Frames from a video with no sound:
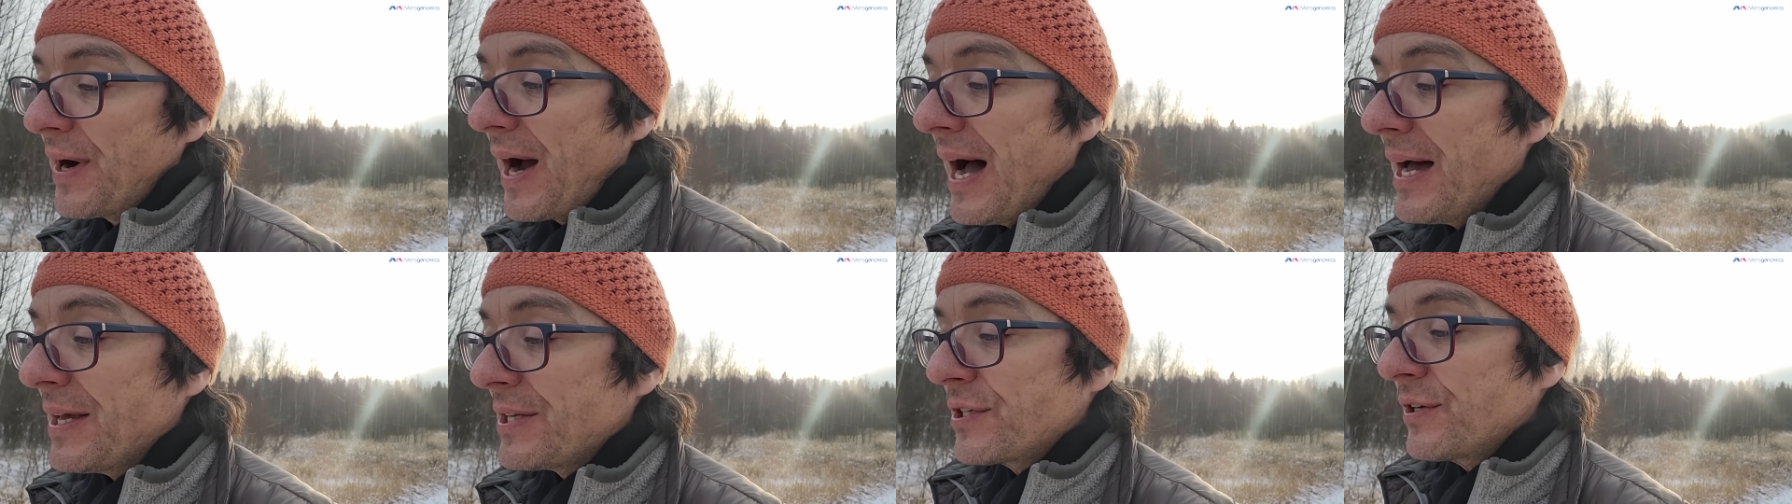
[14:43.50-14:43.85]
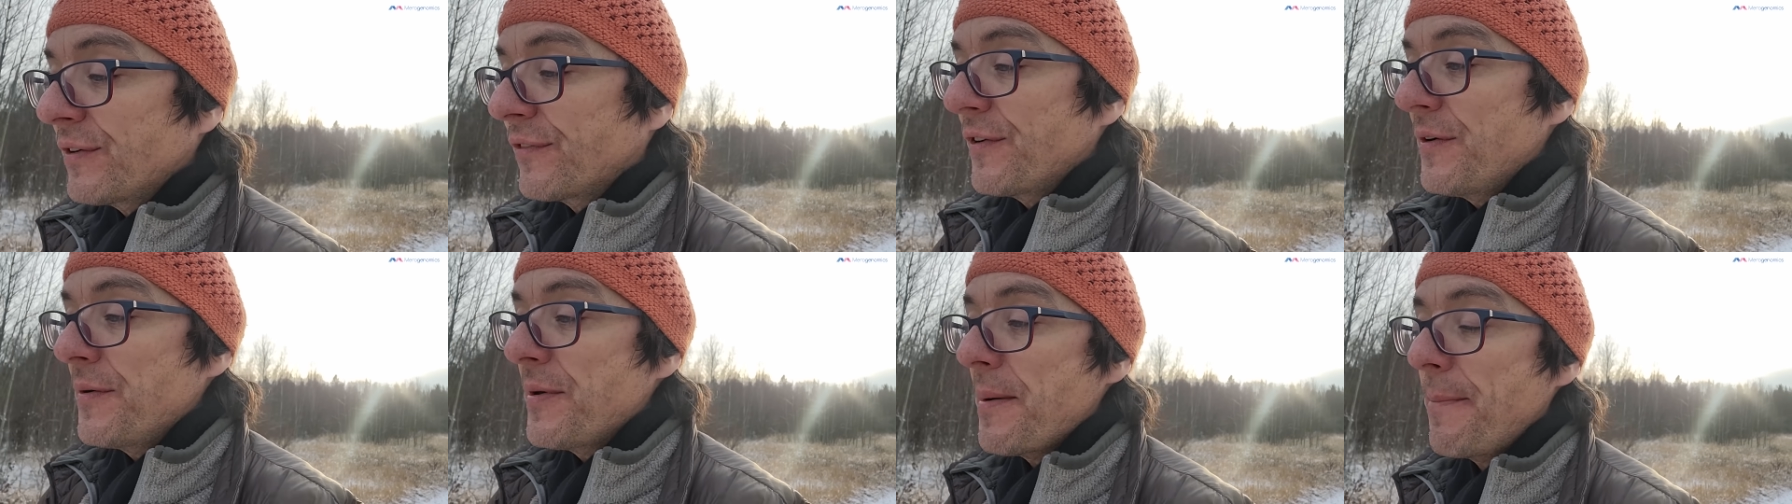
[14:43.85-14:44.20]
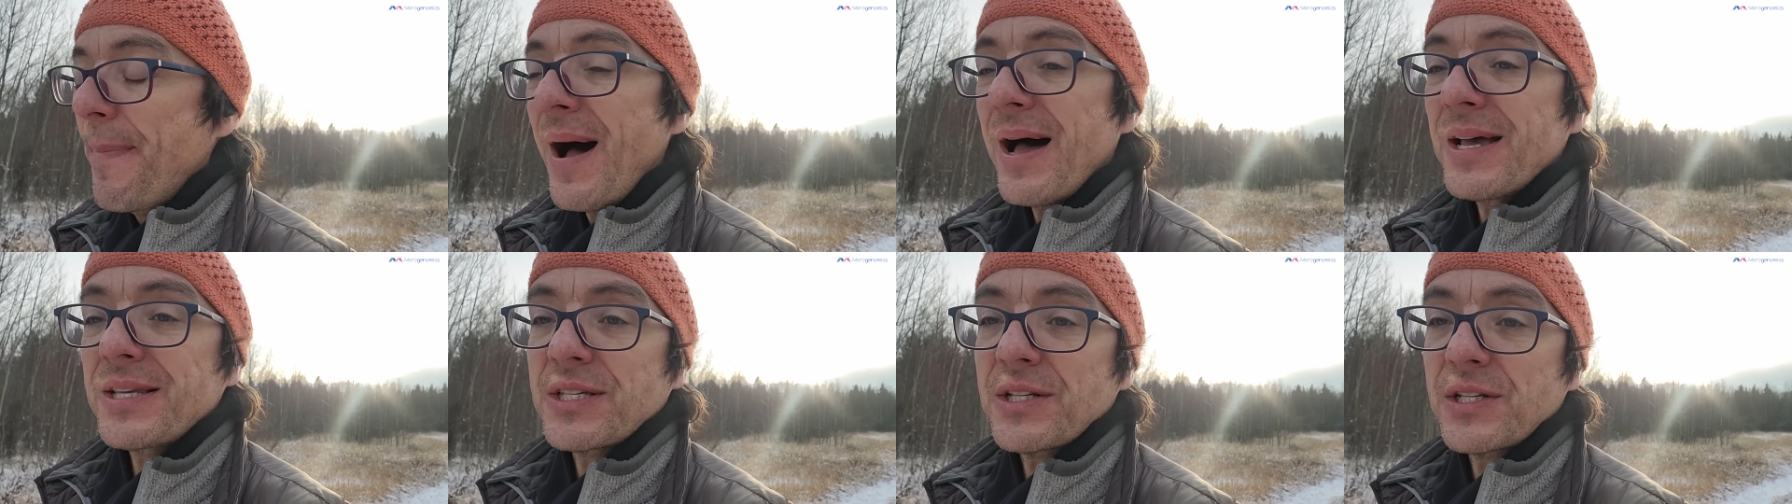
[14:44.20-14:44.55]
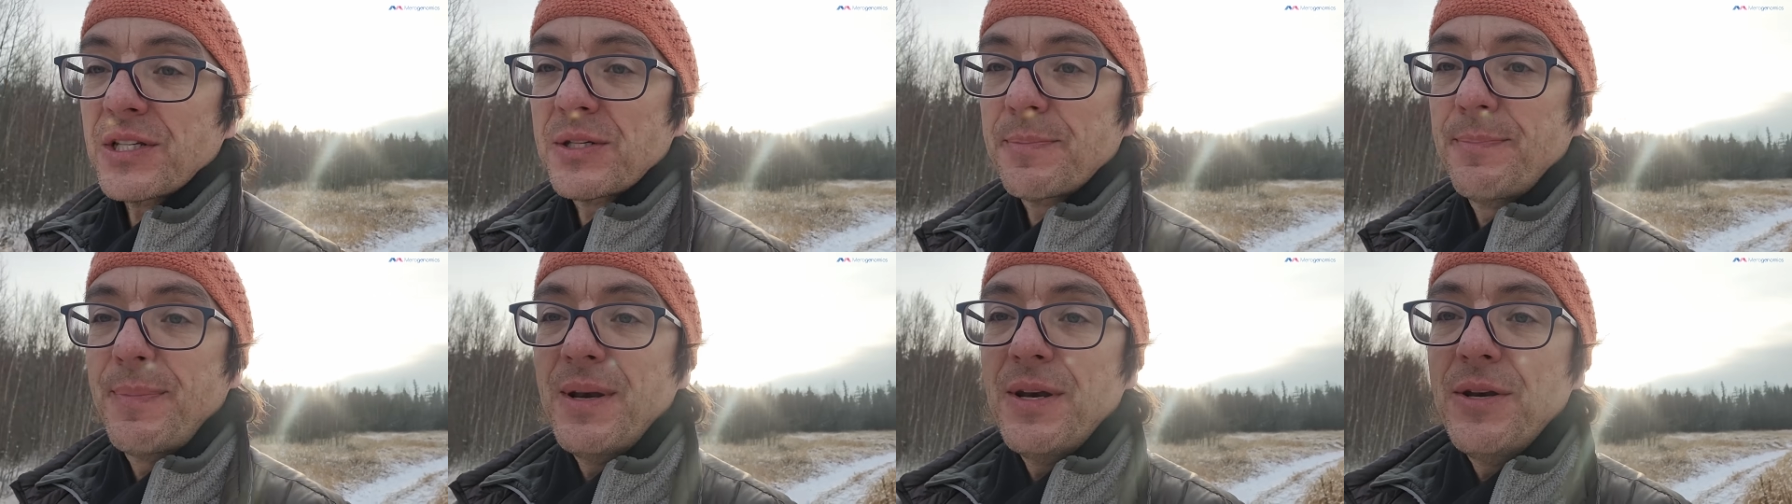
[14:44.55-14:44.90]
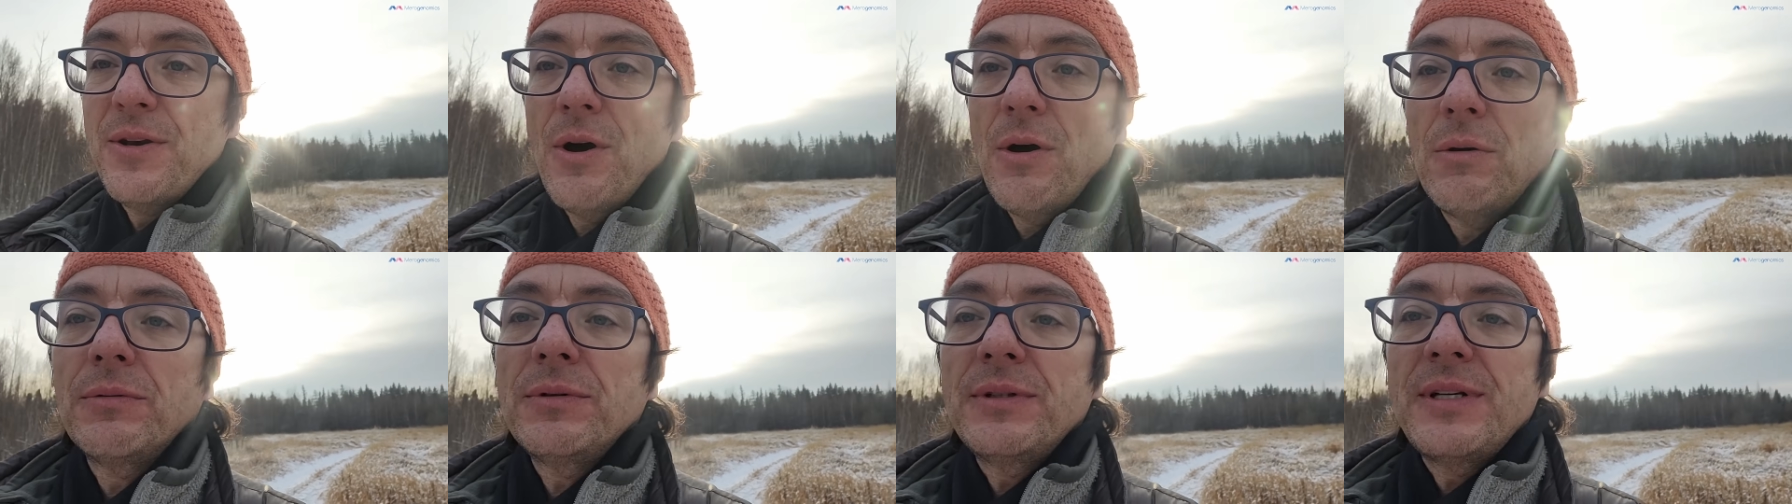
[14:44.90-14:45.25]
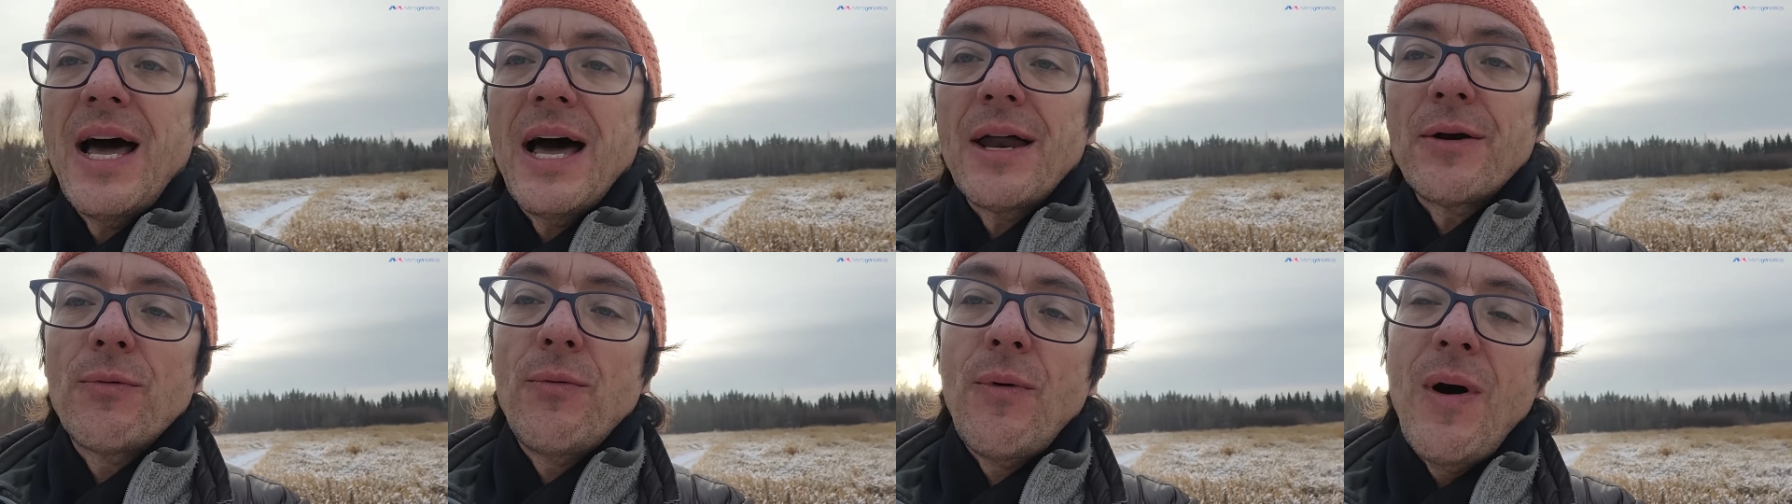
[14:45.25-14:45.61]
also from the past, it's been known
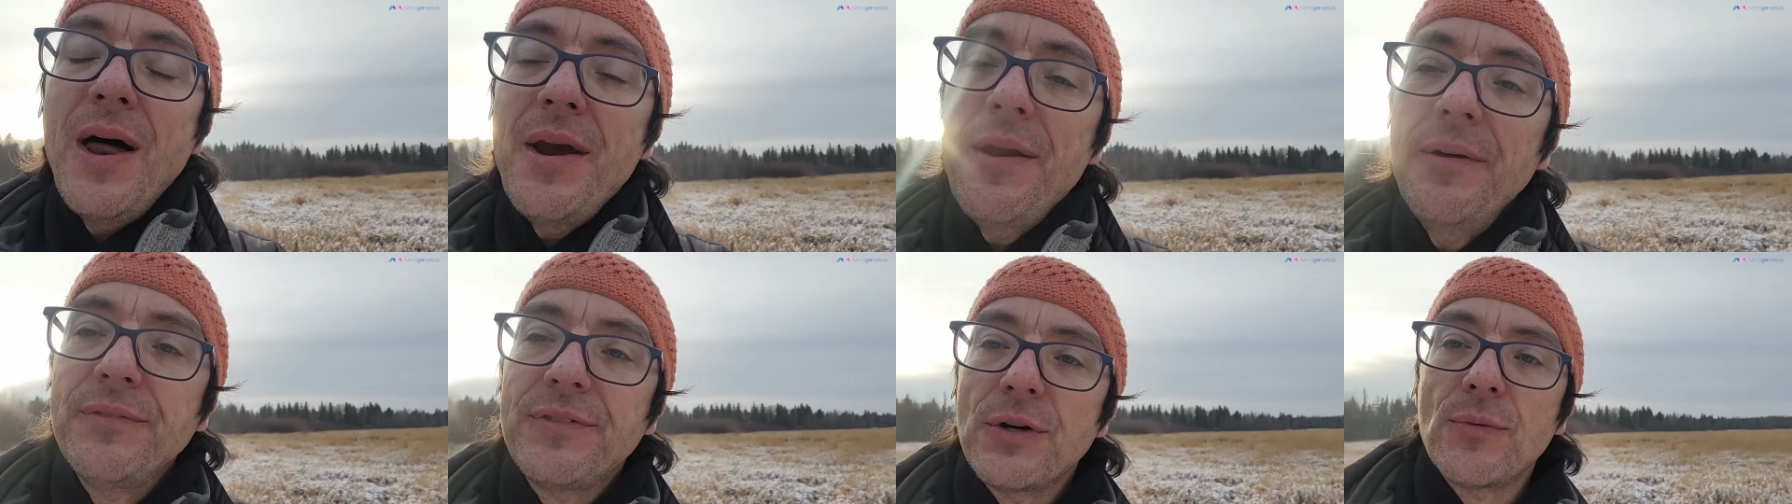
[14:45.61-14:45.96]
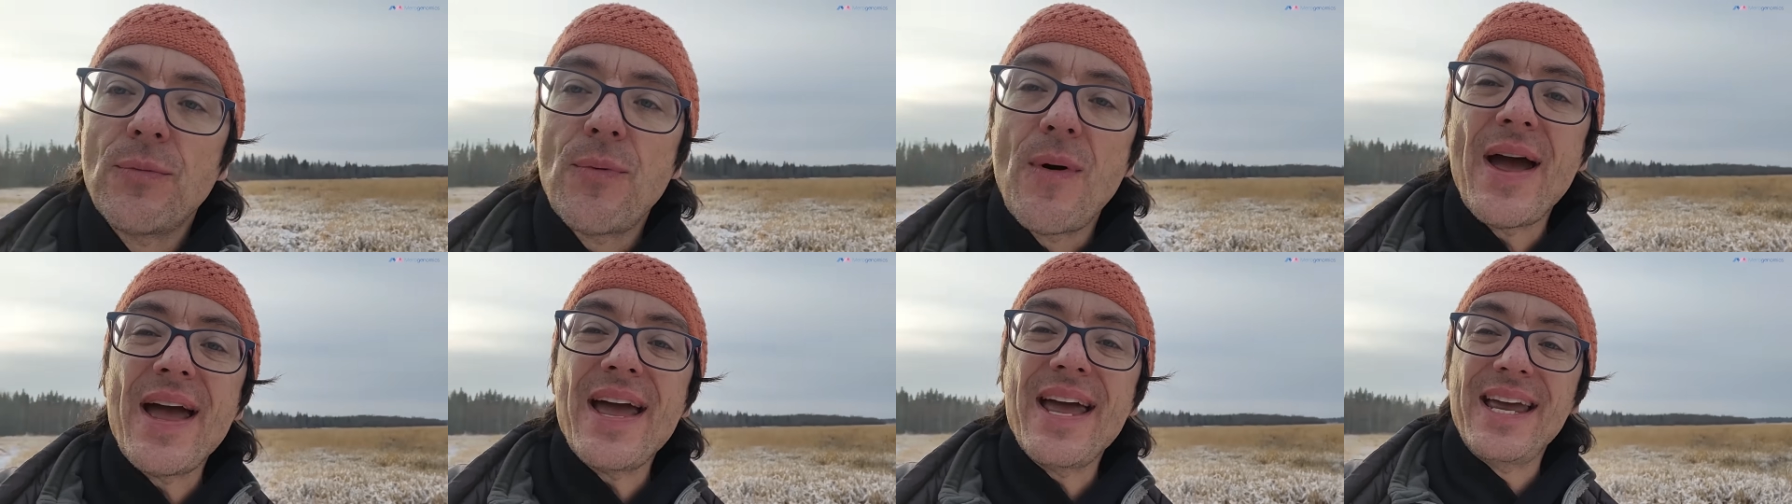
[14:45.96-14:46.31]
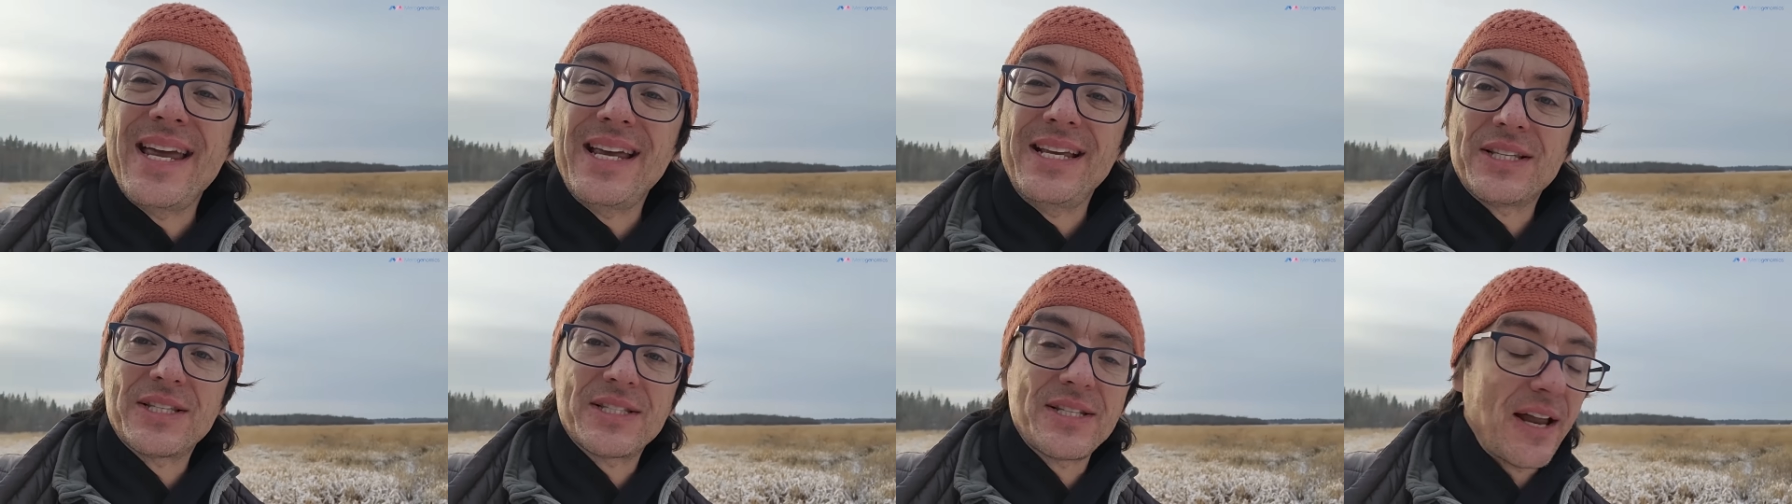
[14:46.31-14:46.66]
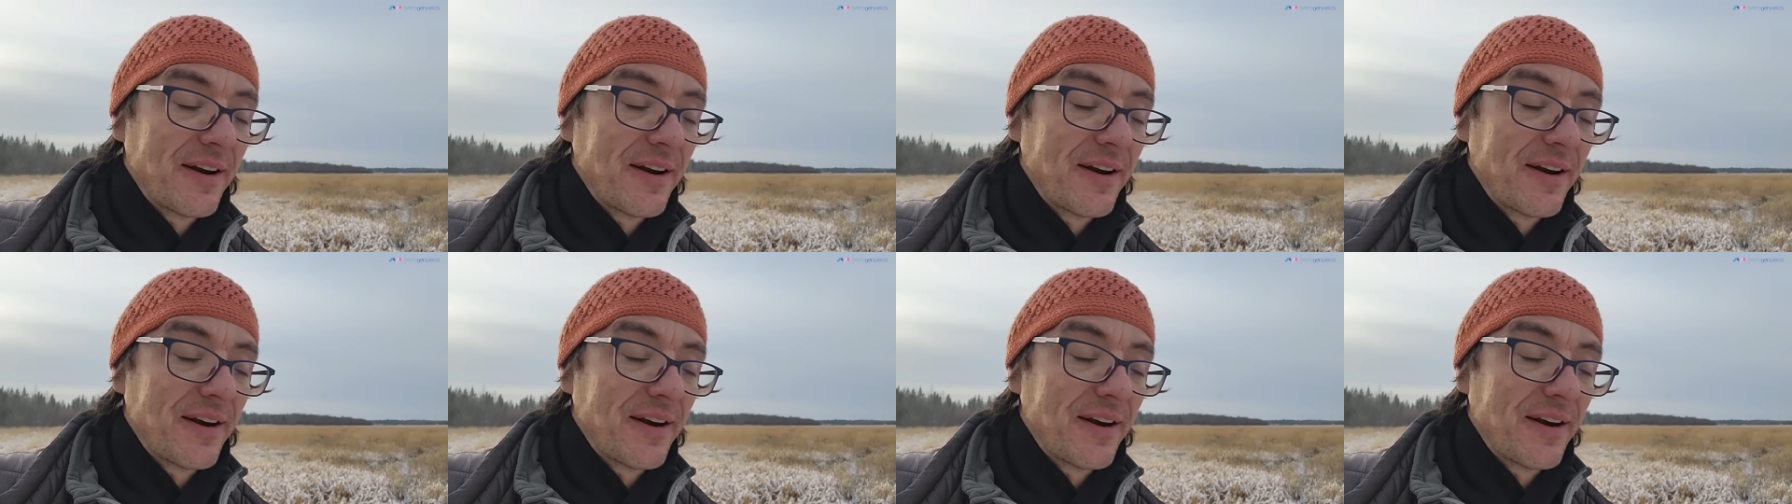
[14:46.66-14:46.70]
that one of the ways